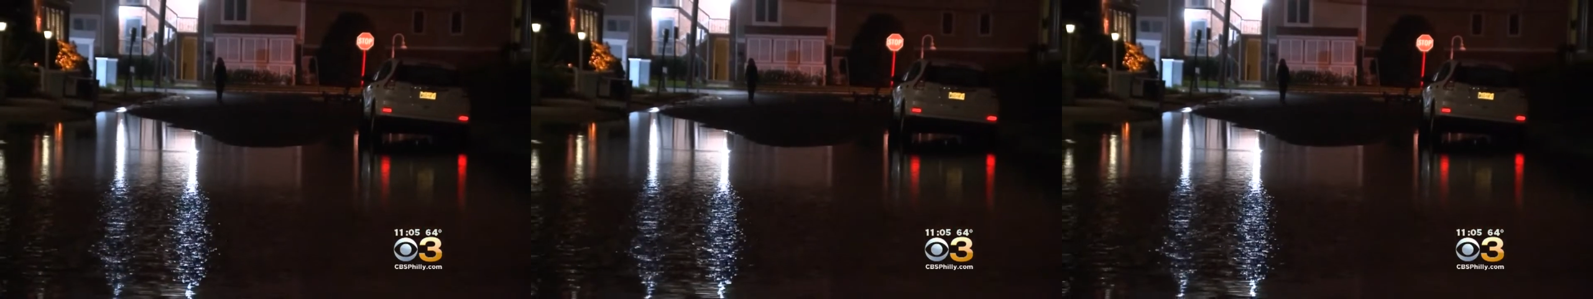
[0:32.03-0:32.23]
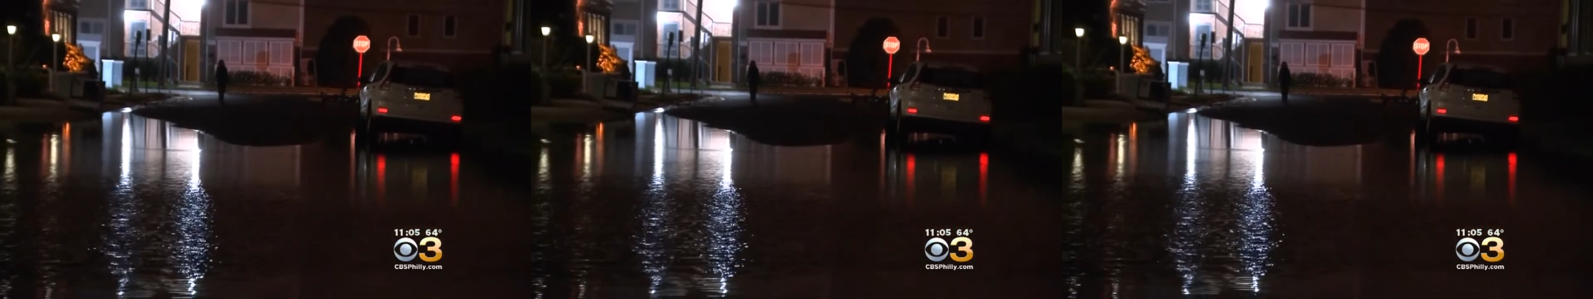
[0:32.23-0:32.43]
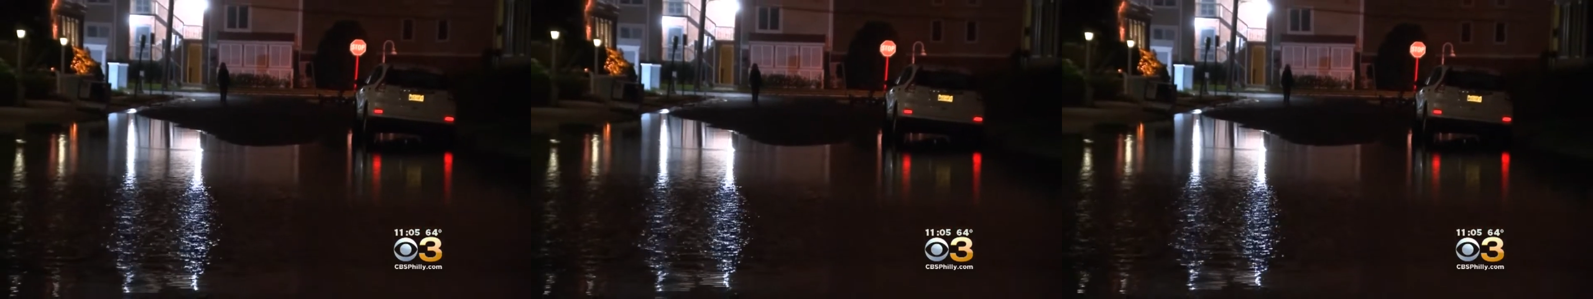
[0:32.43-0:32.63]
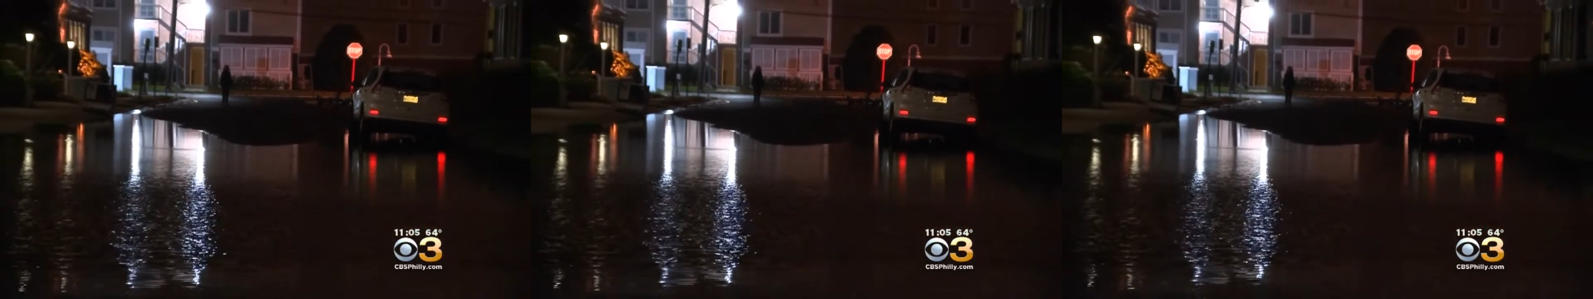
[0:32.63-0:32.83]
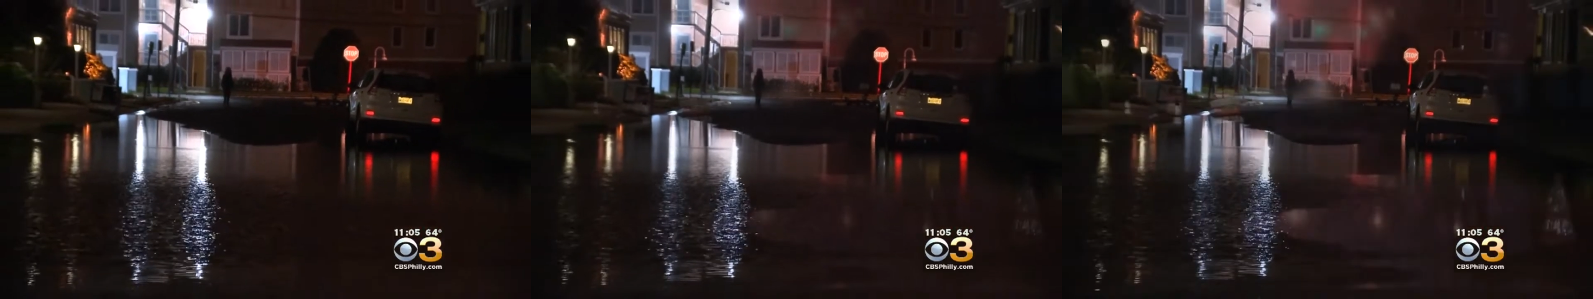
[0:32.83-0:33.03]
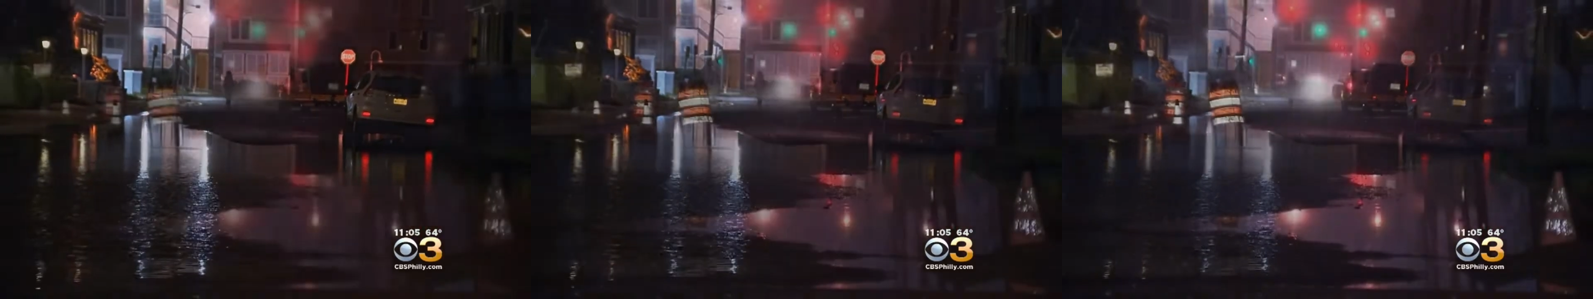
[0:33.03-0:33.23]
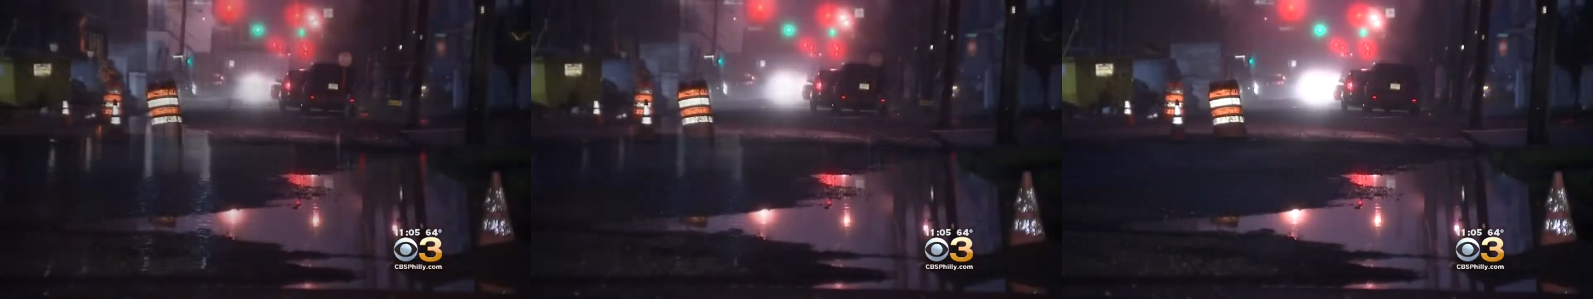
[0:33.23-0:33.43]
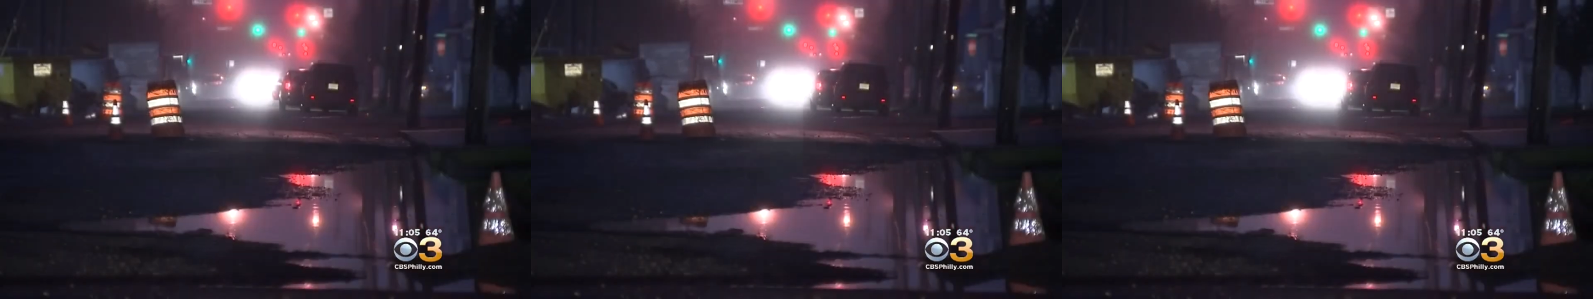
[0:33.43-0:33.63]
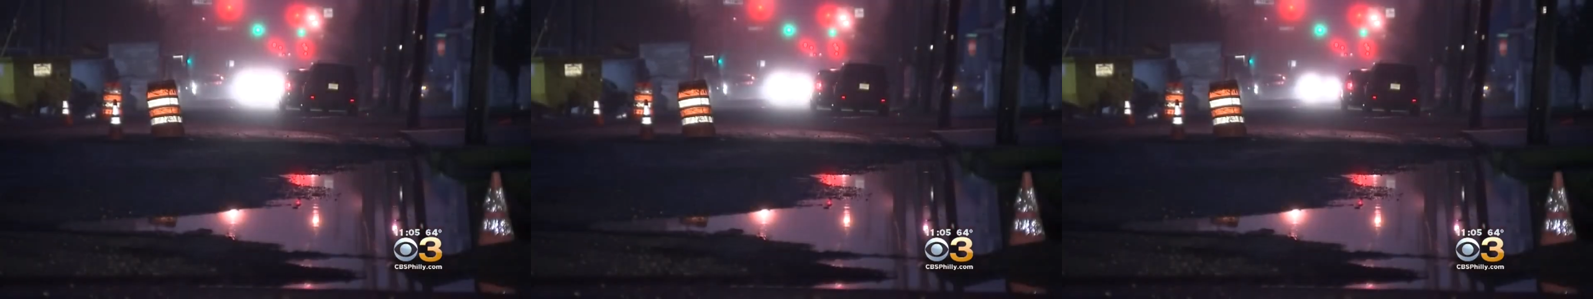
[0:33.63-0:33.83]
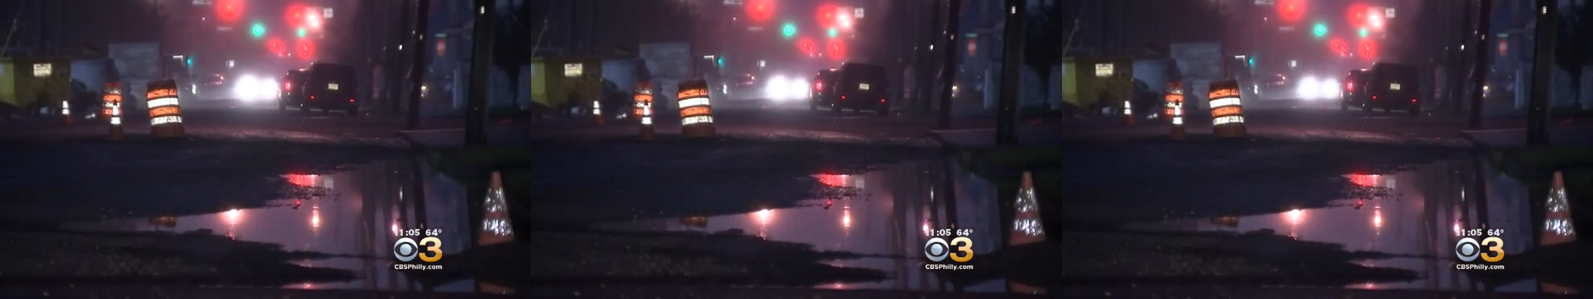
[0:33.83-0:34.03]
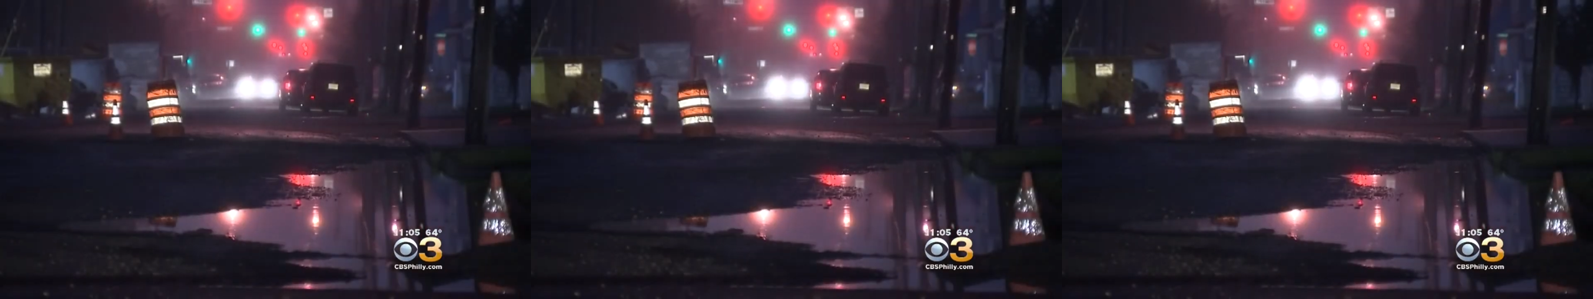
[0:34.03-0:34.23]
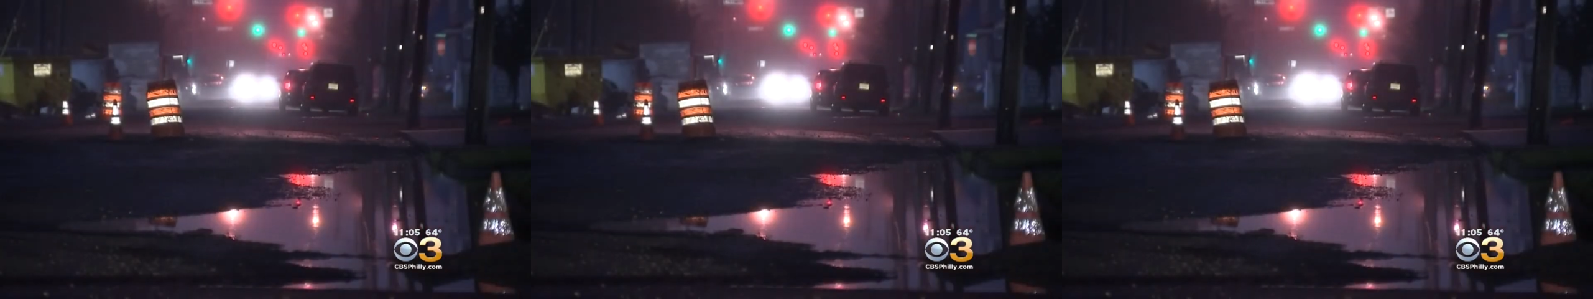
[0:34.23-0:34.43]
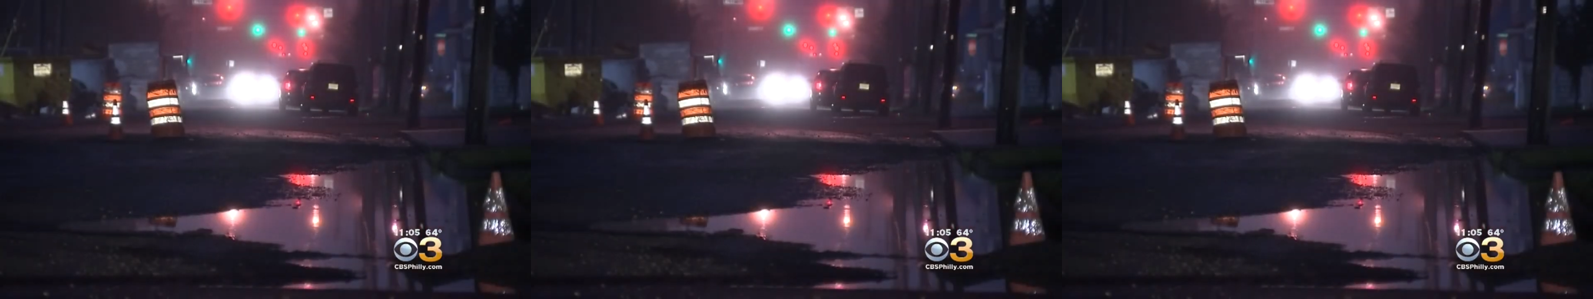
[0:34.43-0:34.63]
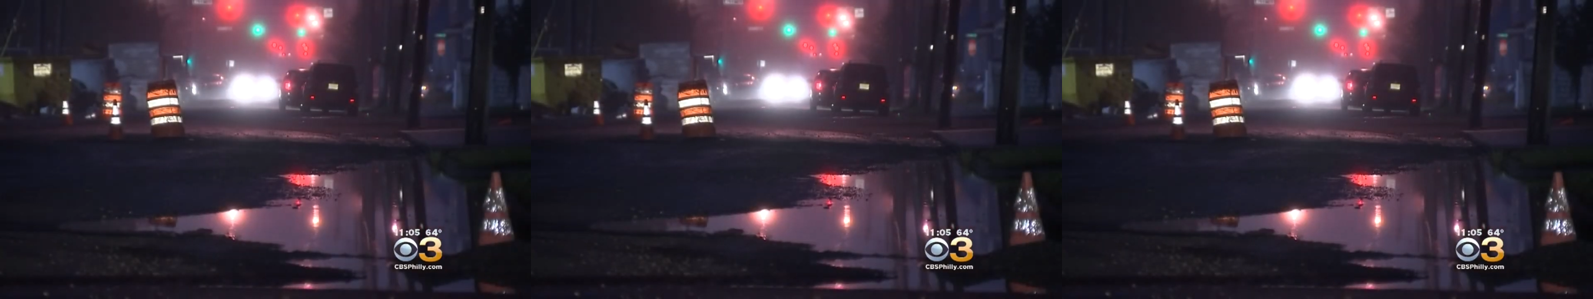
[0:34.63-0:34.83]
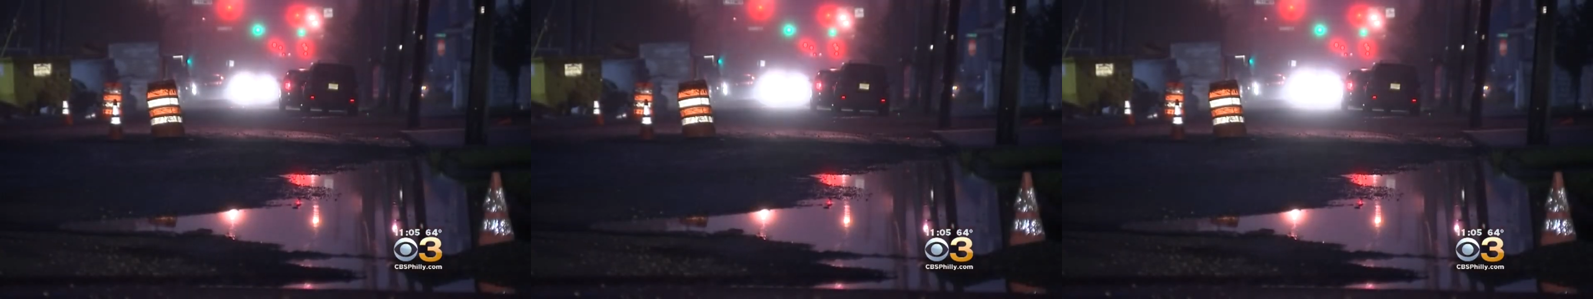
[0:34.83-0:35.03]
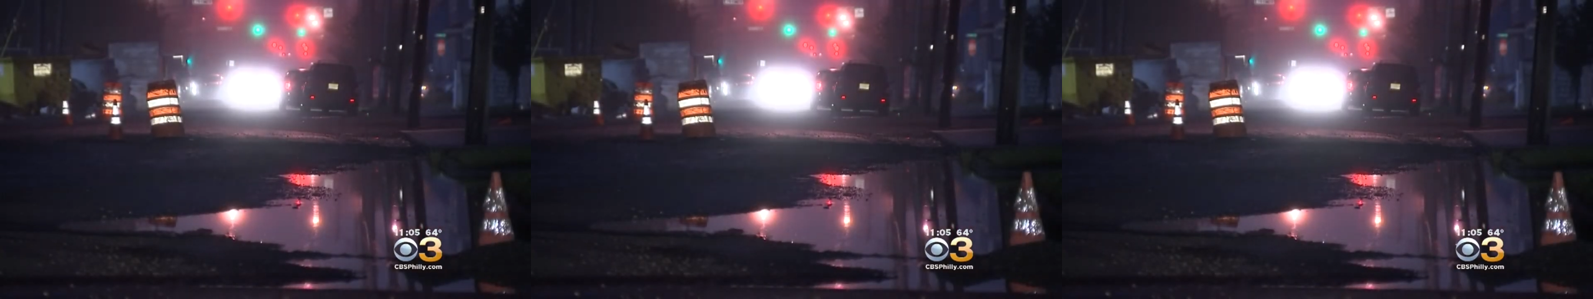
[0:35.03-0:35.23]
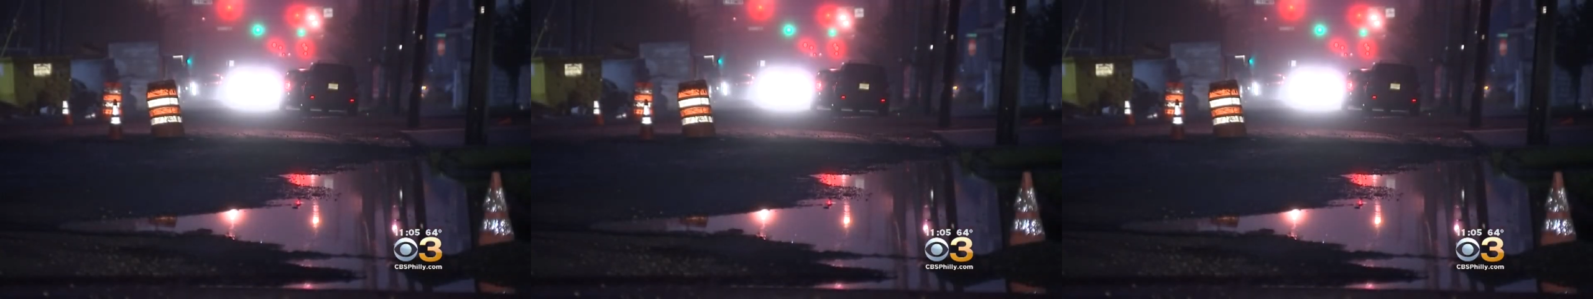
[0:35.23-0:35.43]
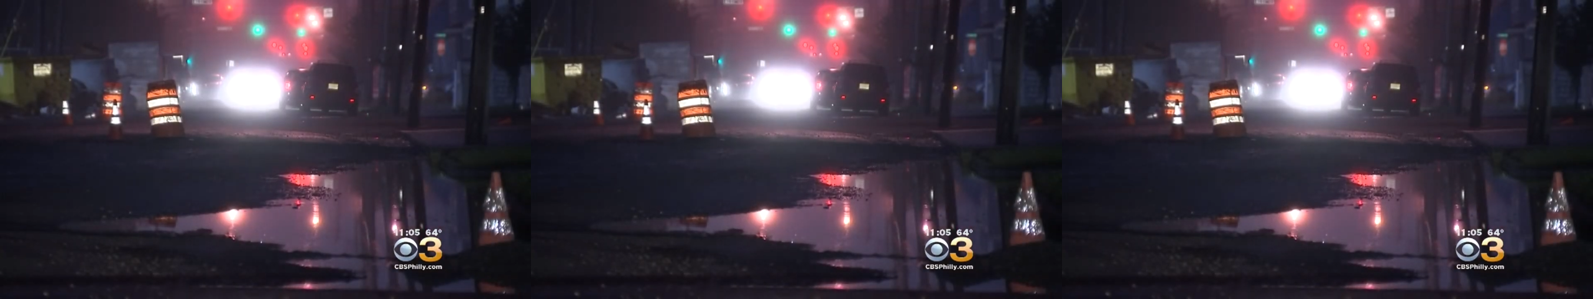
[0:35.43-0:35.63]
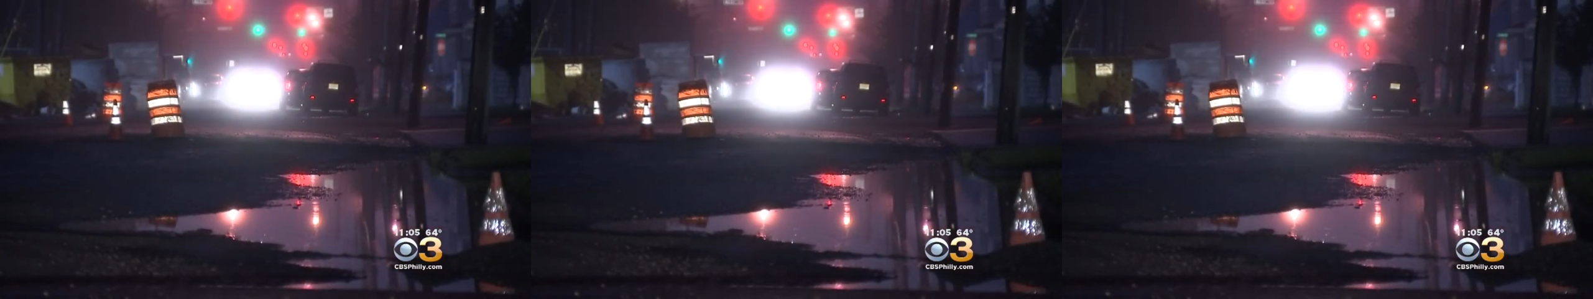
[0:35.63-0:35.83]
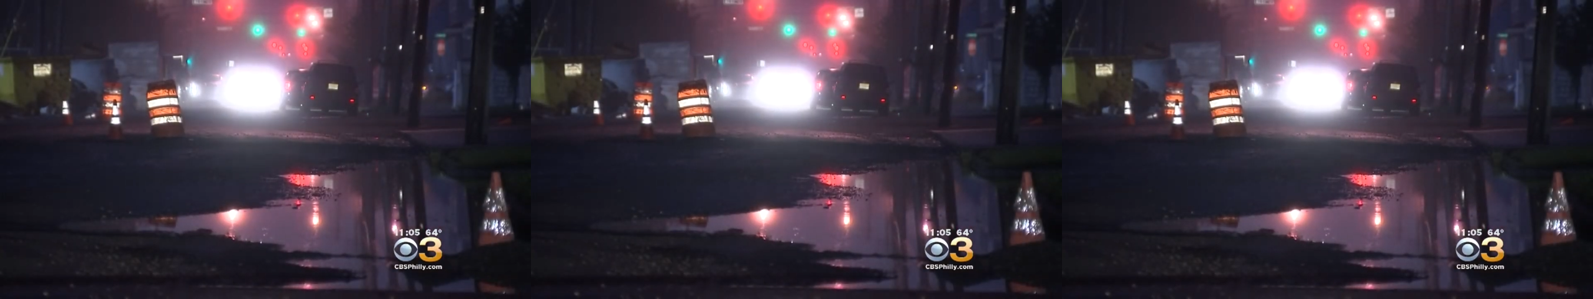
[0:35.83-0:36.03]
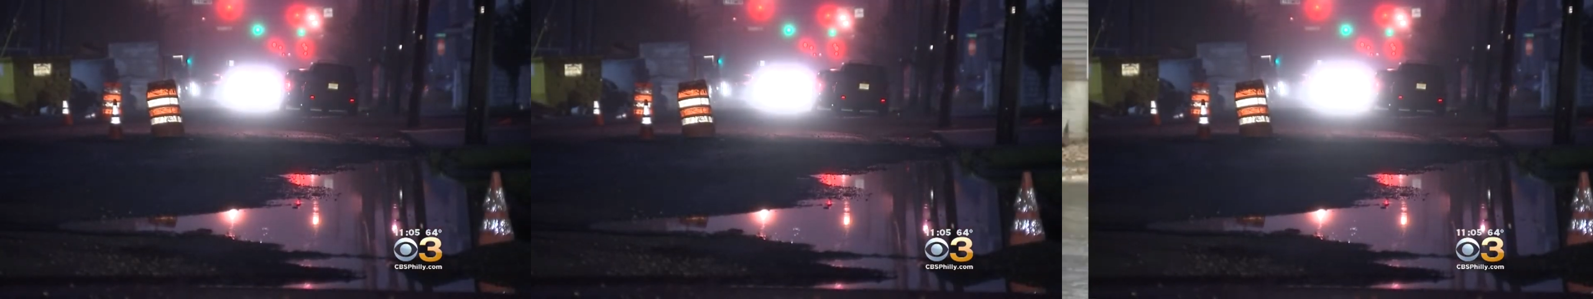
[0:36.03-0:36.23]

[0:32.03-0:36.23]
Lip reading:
(no speaker visible)